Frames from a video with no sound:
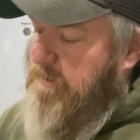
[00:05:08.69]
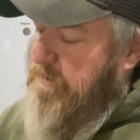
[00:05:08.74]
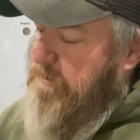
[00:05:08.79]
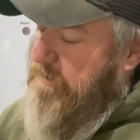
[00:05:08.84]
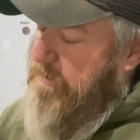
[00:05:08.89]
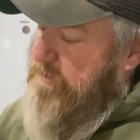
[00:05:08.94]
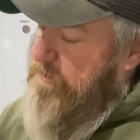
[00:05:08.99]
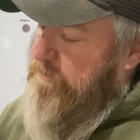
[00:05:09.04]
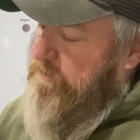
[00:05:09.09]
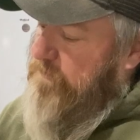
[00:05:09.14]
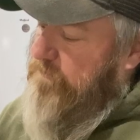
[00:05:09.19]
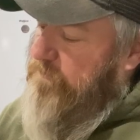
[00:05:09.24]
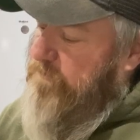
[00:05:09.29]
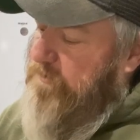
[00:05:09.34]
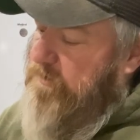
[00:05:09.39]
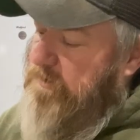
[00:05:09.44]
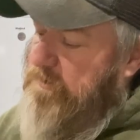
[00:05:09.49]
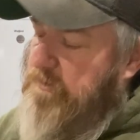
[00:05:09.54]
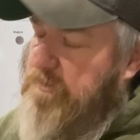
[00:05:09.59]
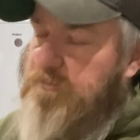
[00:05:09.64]
And you can
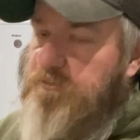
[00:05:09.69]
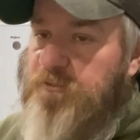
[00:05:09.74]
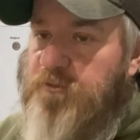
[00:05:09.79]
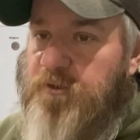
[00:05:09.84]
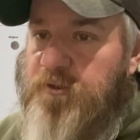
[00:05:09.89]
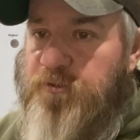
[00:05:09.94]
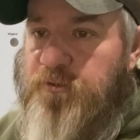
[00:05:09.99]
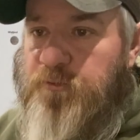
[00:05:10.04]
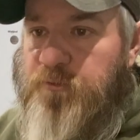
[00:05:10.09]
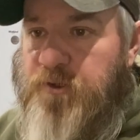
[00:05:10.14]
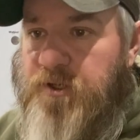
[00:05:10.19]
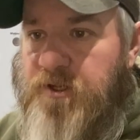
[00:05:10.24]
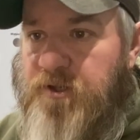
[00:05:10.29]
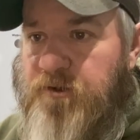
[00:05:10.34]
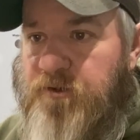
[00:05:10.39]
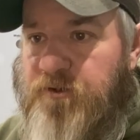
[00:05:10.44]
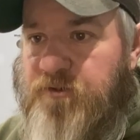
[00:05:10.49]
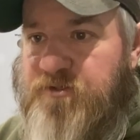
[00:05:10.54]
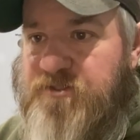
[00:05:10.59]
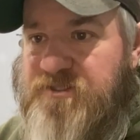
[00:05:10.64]
see these are a
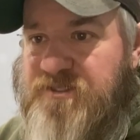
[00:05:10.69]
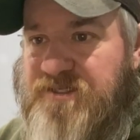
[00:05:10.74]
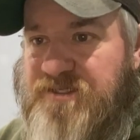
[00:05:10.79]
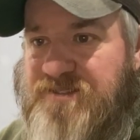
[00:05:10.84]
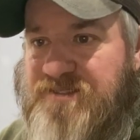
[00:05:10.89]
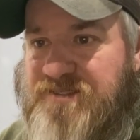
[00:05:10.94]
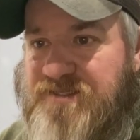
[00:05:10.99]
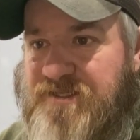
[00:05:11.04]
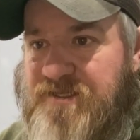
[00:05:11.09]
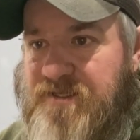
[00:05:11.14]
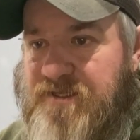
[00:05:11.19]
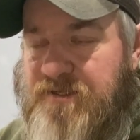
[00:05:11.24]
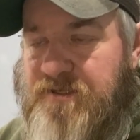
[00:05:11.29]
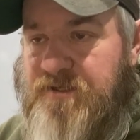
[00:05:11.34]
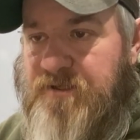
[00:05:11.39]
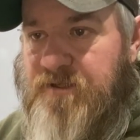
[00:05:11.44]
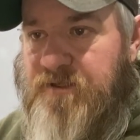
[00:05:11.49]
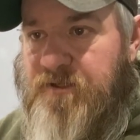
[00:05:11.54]
300 cc